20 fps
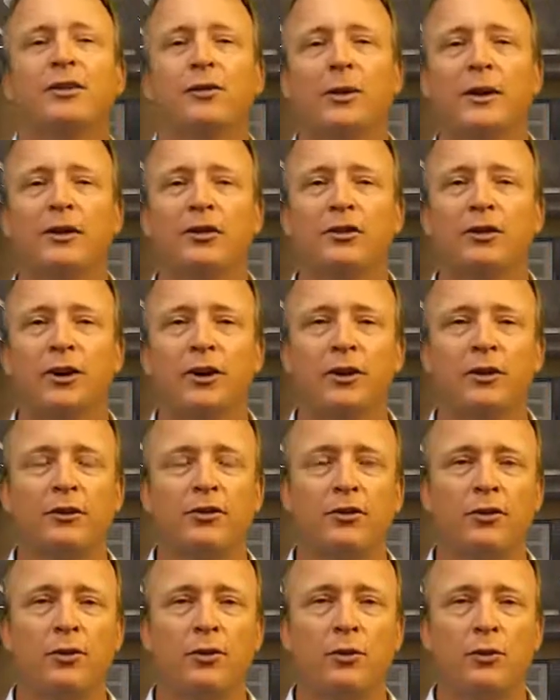So I
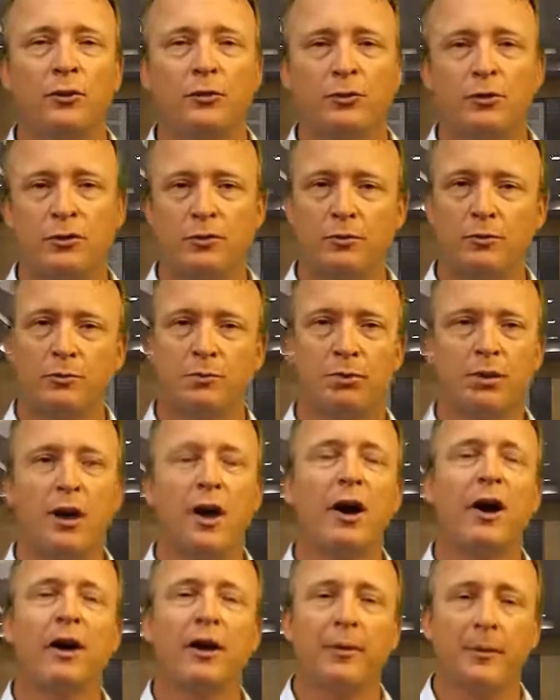started to
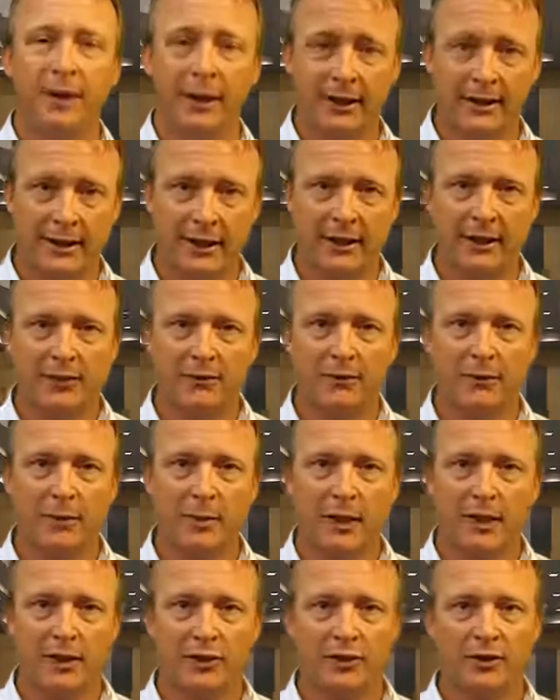blog about that
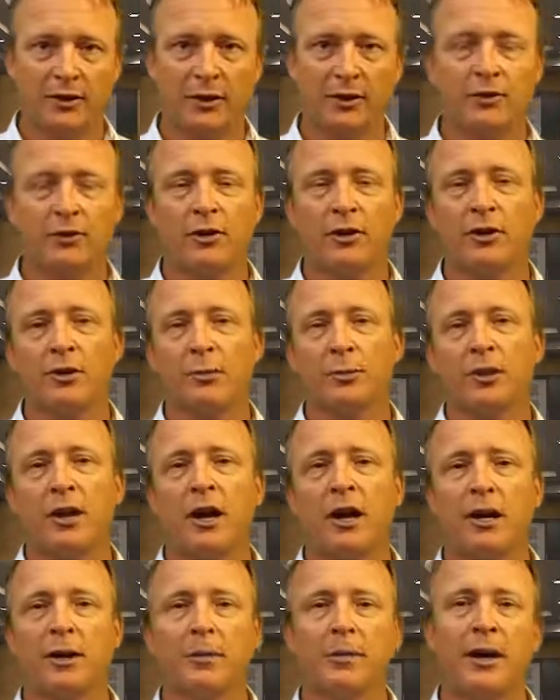information. I started to
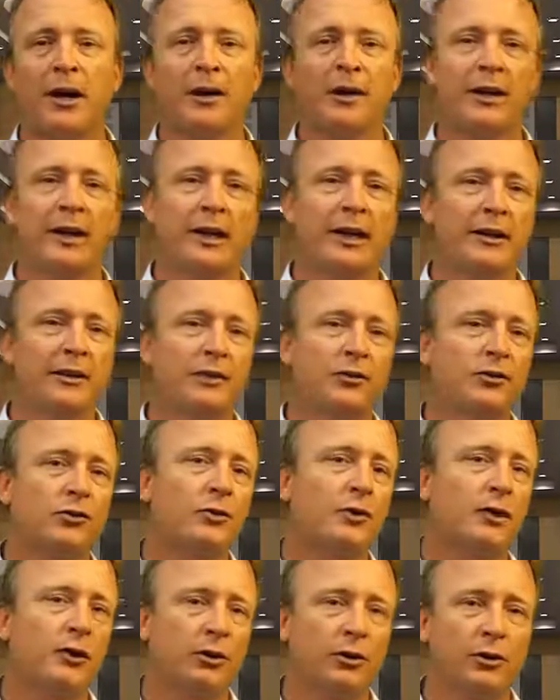blog about
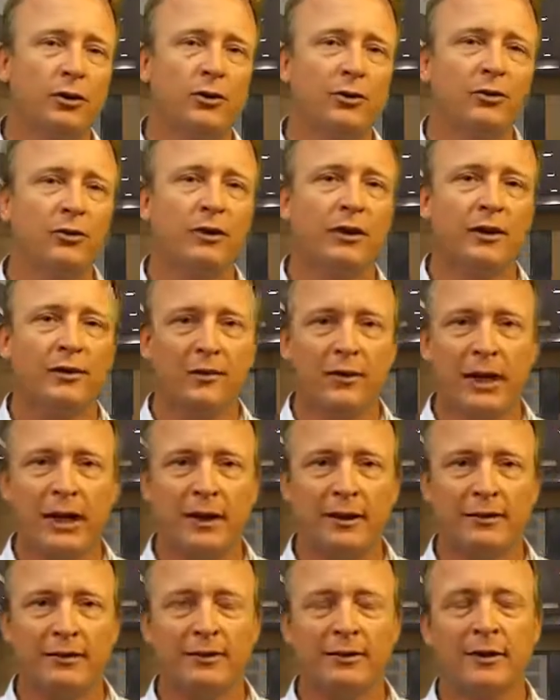industry news and
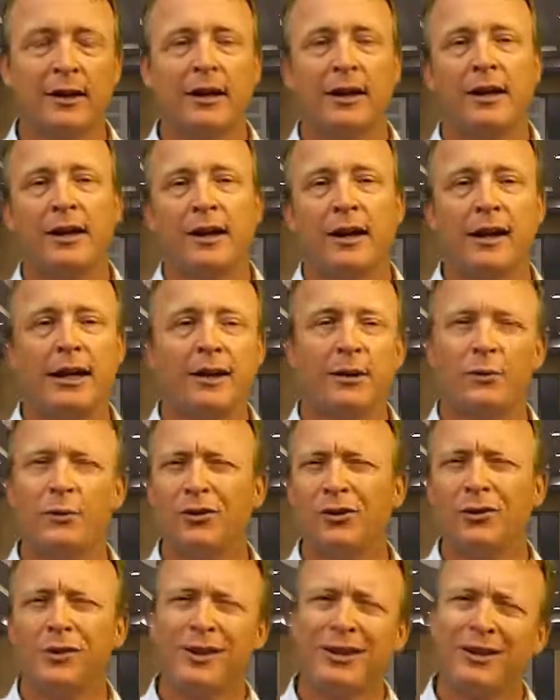events. And it
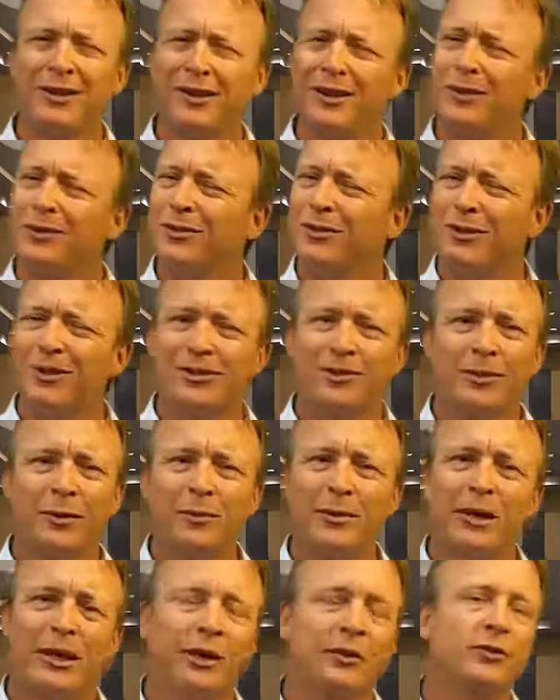was only, it was just
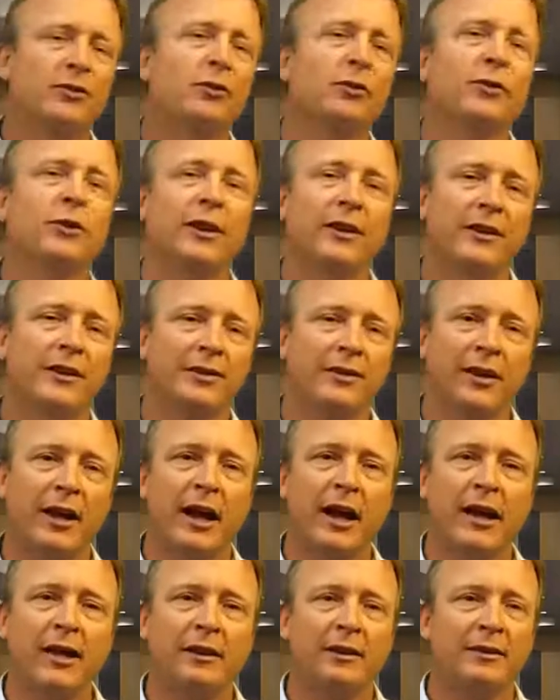something I was doing on the
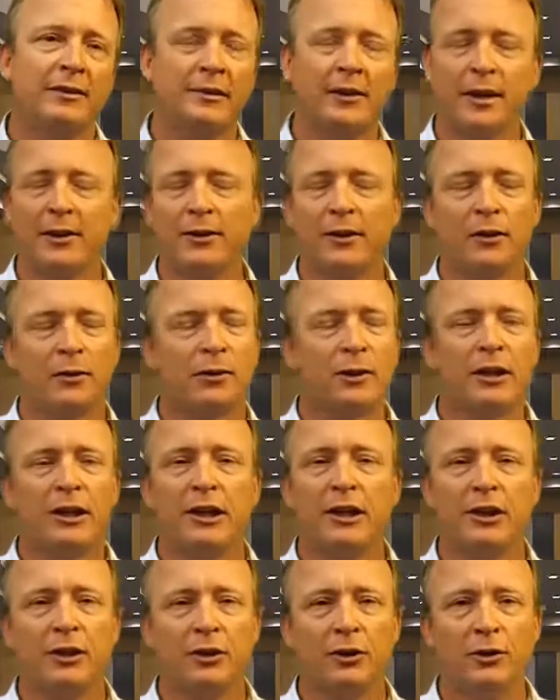side, nothing
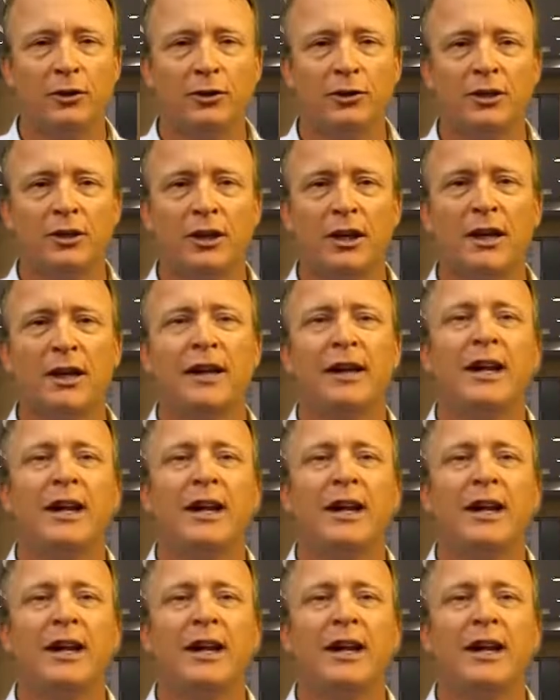really huge.